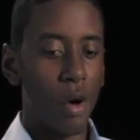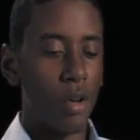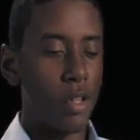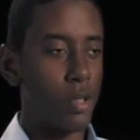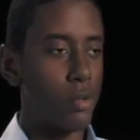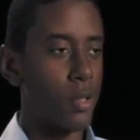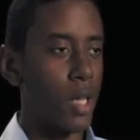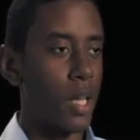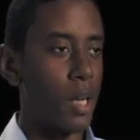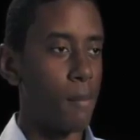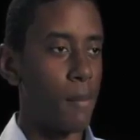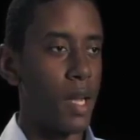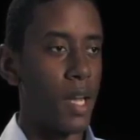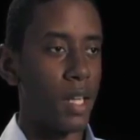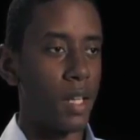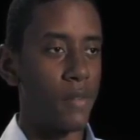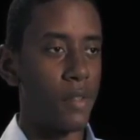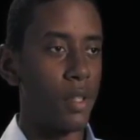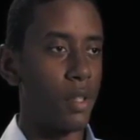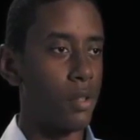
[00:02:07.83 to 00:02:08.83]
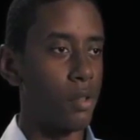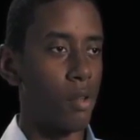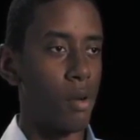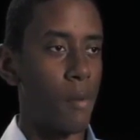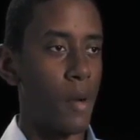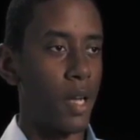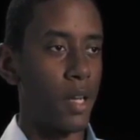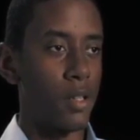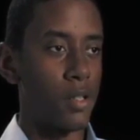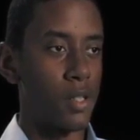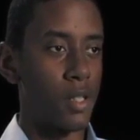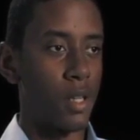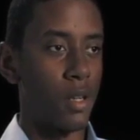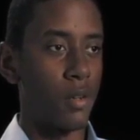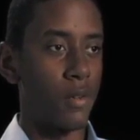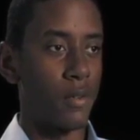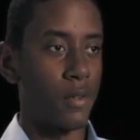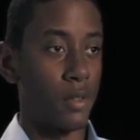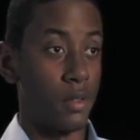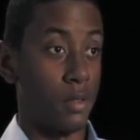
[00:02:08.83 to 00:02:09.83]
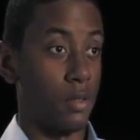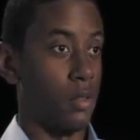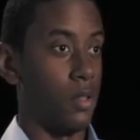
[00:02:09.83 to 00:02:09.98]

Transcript: oh, you're not a man if you don't do it by yourself,